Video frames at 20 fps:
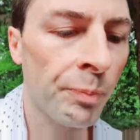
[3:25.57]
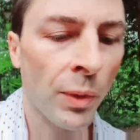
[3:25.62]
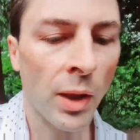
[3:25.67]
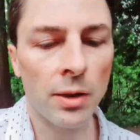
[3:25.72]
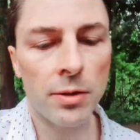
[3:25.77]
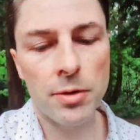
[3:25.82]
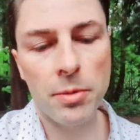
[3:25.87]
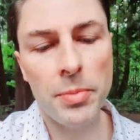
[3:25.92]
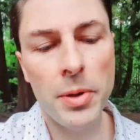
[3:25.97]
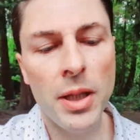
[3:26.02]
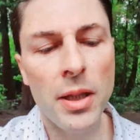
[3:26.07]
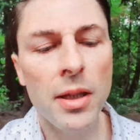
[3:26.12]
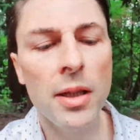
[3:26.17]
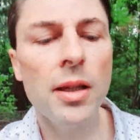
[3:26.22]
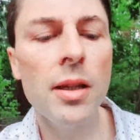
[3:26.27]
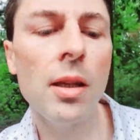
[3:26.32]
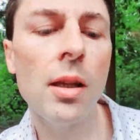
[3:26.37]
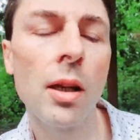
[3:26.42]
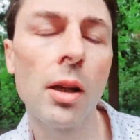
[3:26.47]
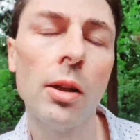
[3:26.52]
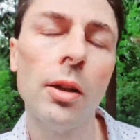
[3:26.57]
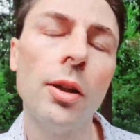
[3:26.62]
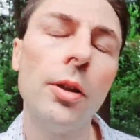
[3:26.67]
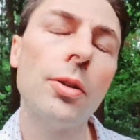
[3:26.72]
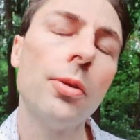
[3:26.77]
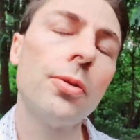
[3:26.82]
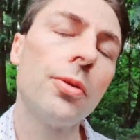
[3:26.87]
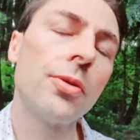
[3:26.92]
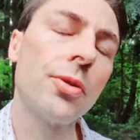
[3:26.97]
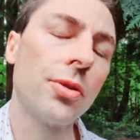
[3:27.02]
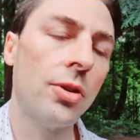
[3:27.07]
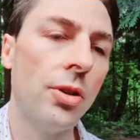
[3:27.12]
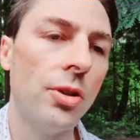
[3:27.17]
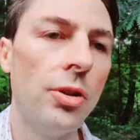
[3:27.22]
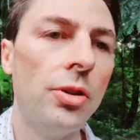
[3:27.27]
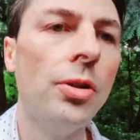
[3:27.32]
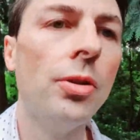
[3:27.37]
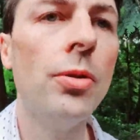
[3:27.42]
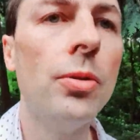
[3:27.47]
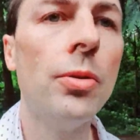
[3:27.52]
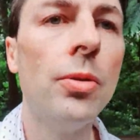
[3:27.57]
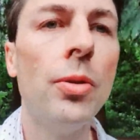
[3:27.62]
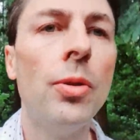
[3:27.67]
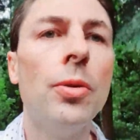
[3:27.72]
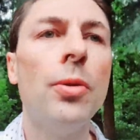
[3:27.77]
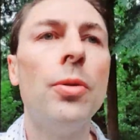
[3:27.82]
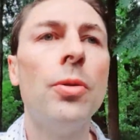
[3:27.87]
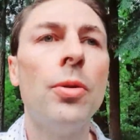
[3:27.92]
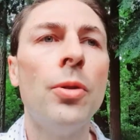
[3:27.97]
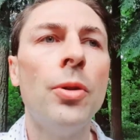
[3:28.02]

to be close to you